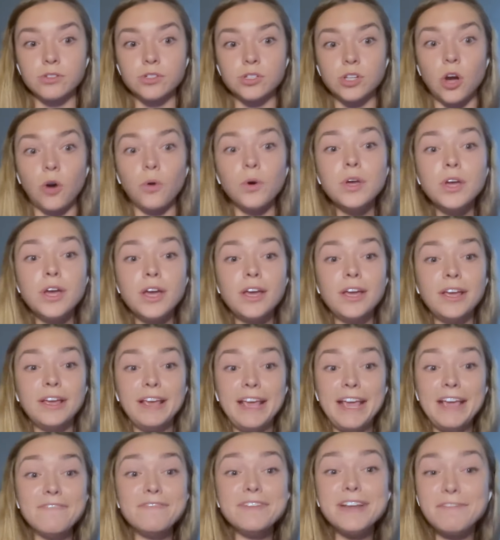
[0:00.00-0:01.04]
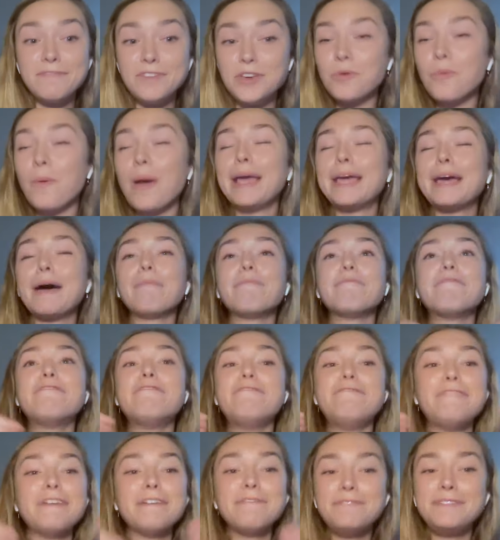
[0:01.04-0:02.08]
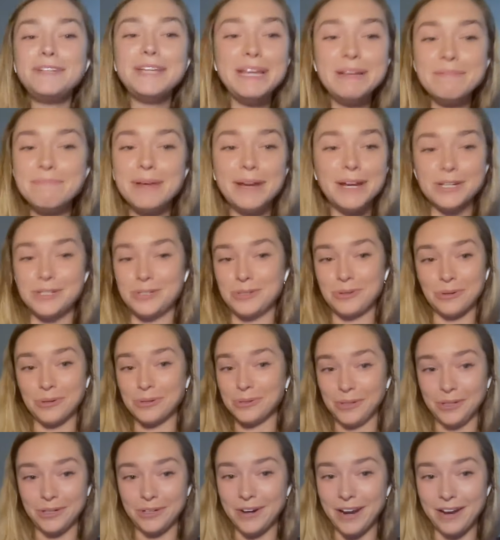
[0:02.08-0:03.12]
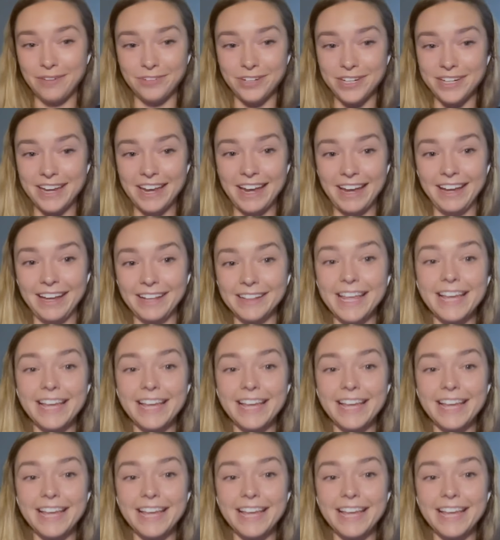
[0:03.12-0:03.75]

So even if you wake up fifteen minutes earlier every day,